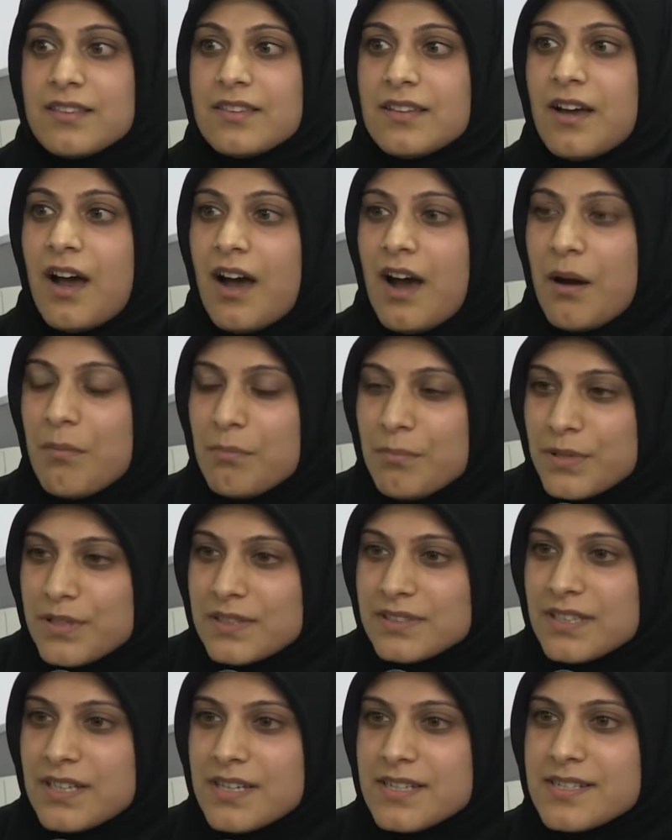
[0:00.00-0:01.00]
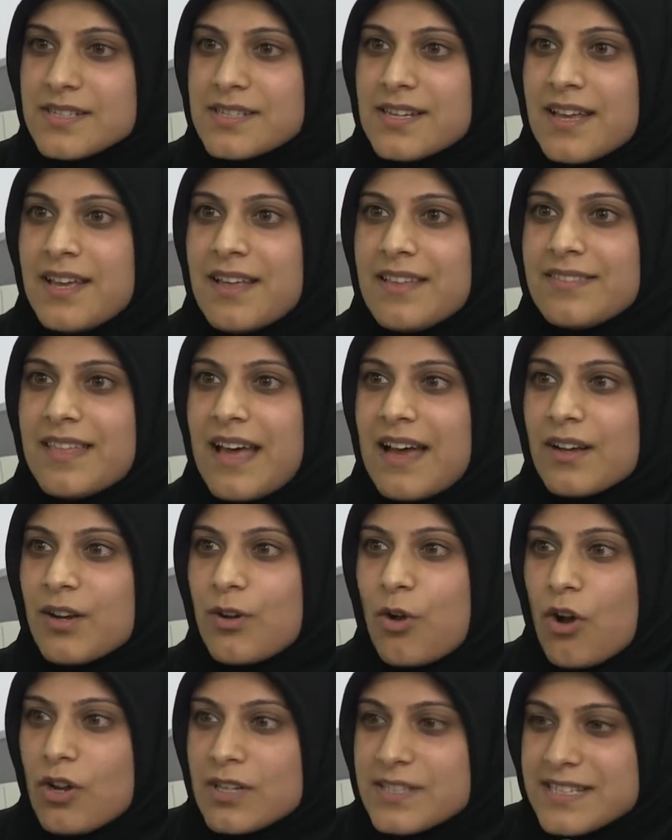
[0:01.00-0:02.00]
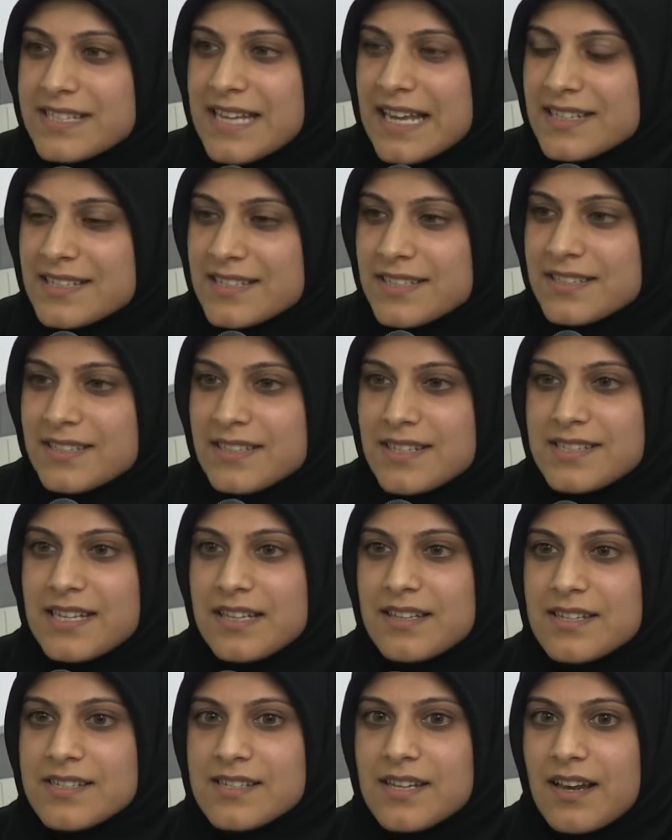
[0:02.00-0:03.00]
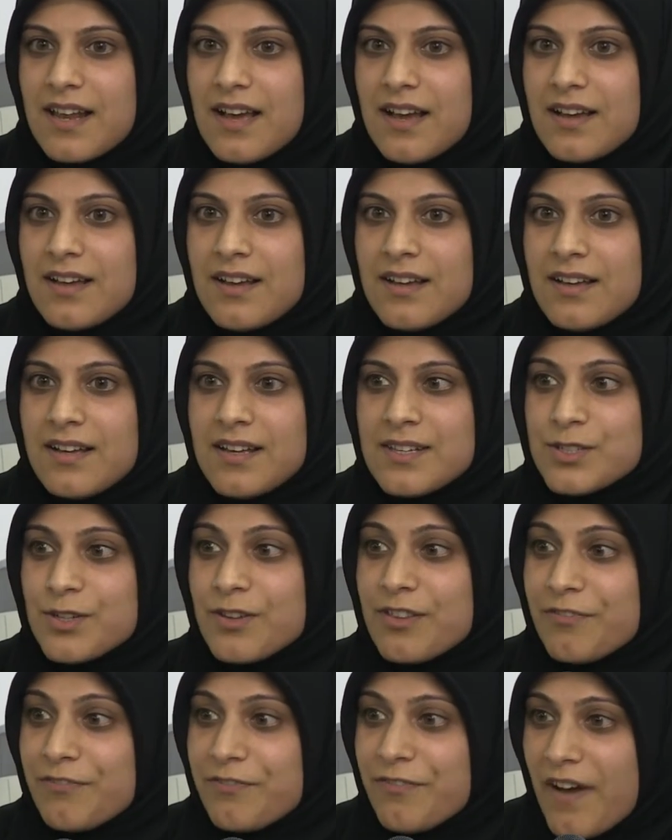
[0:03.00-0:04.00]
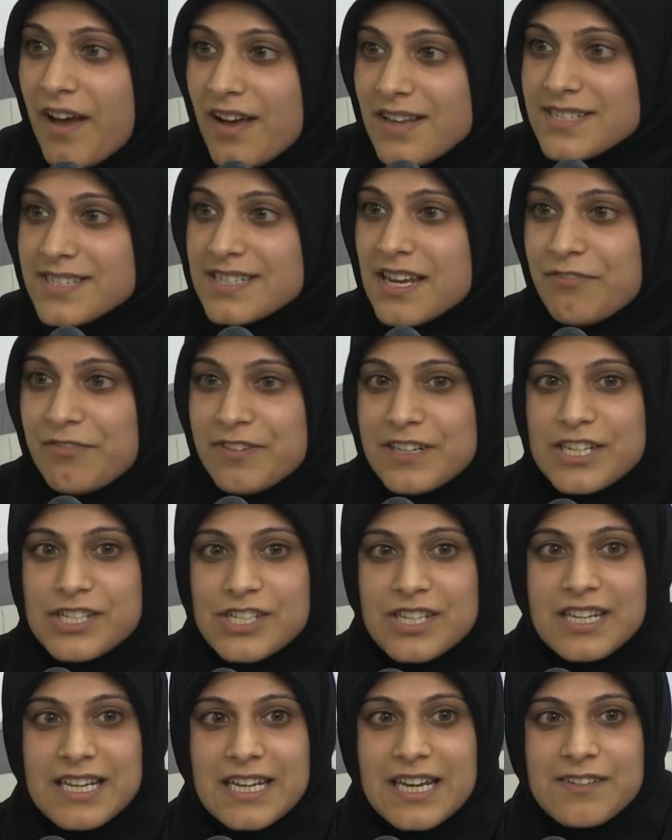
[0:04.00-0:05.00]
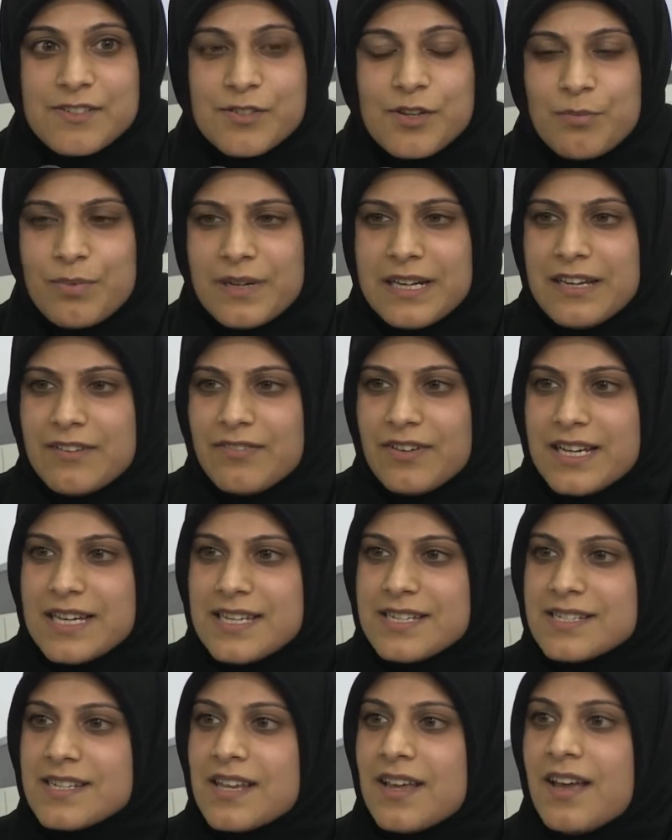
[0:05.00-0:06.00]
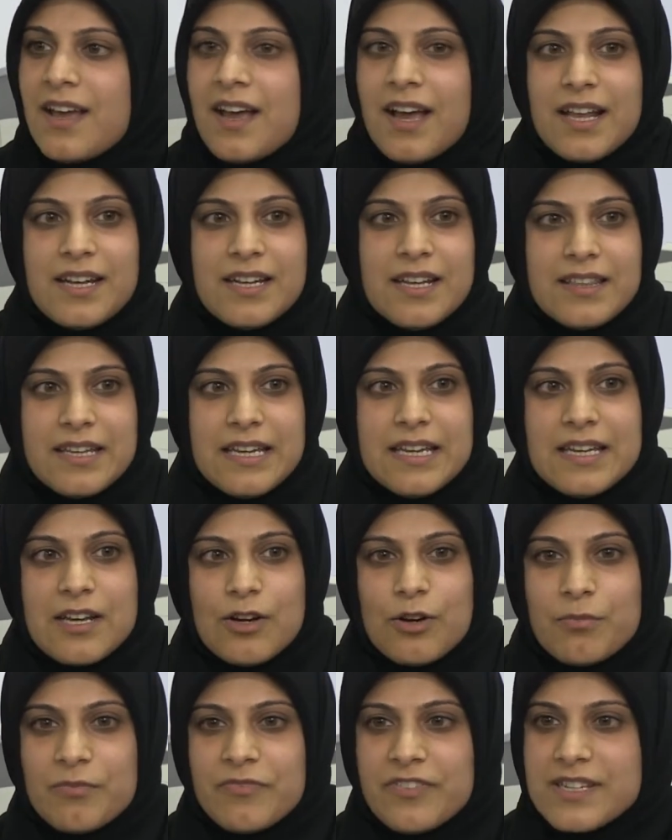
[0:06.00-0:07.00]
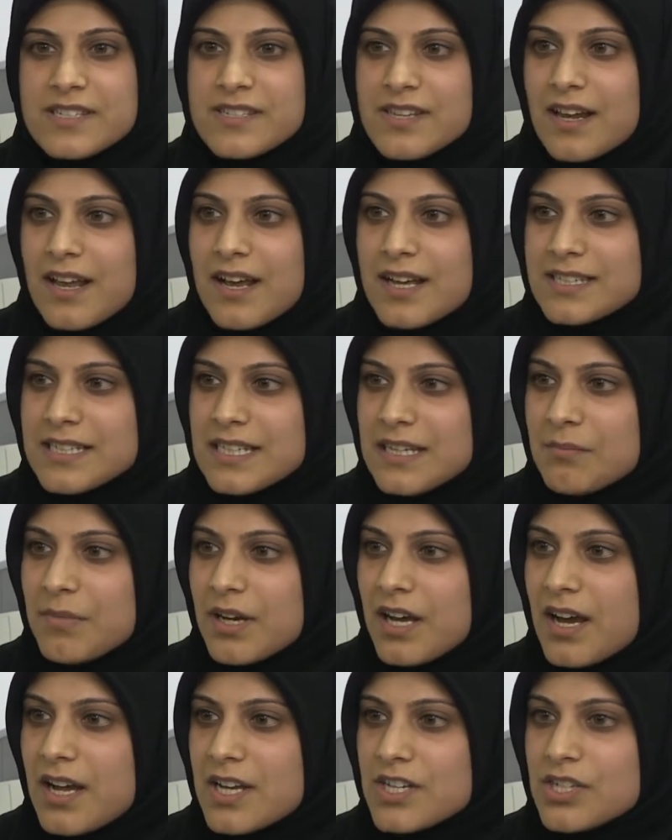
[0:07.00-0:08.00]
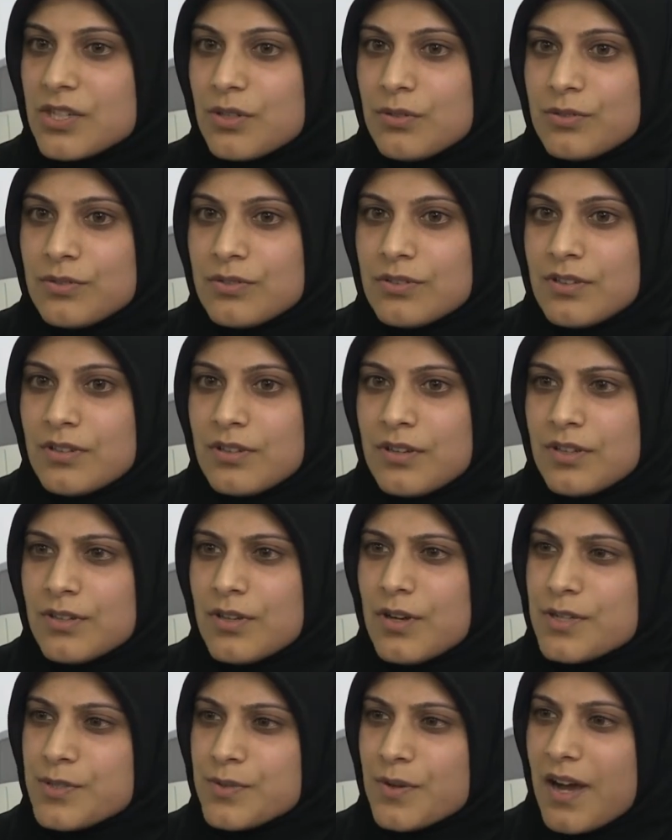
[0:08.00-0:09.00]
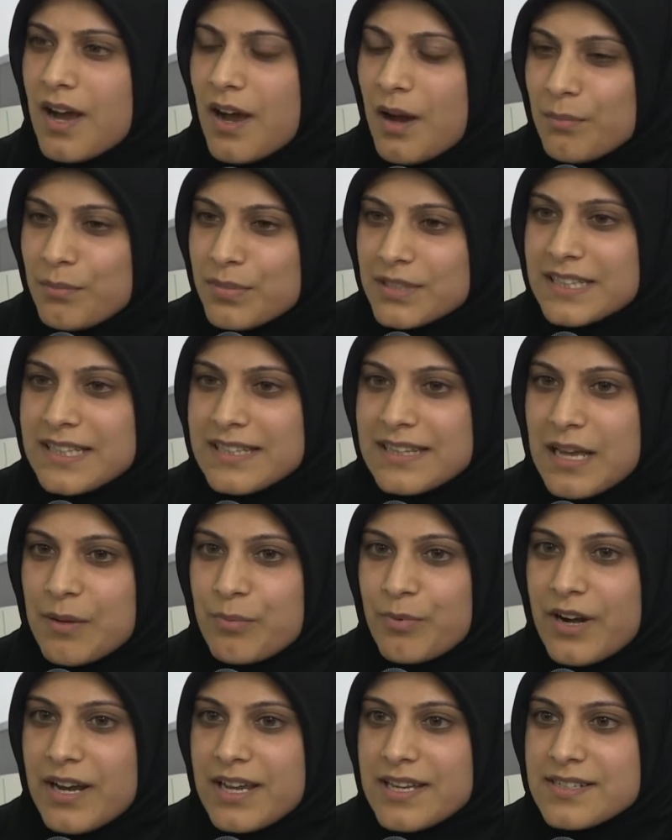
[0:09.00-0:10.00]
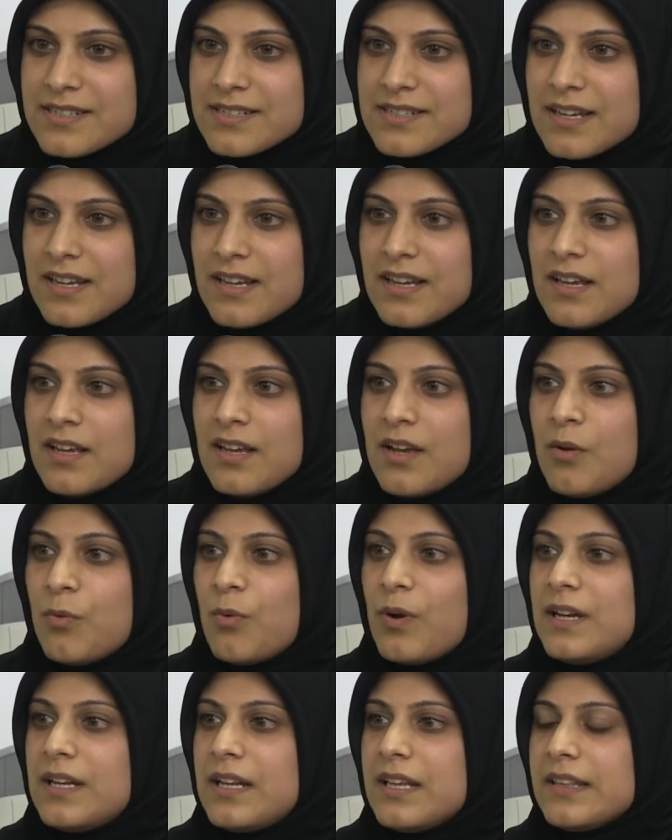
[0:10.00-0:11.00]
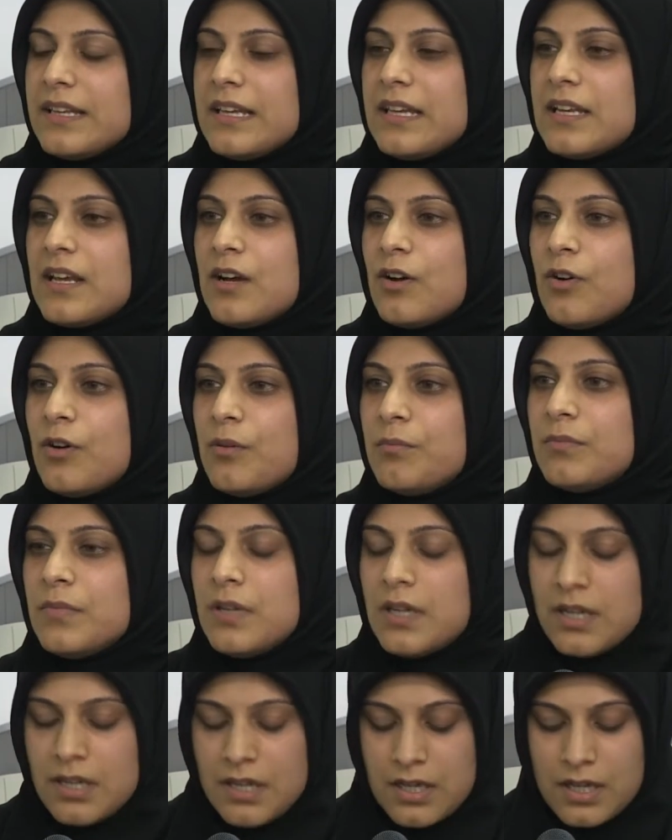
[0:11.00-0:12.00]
the humbleness, that God-centeredness in the salah. So the first definition he gives for a believer is alladhina hum fi salatihim khashi'un, those who are humble in their prayers. Walladhina hum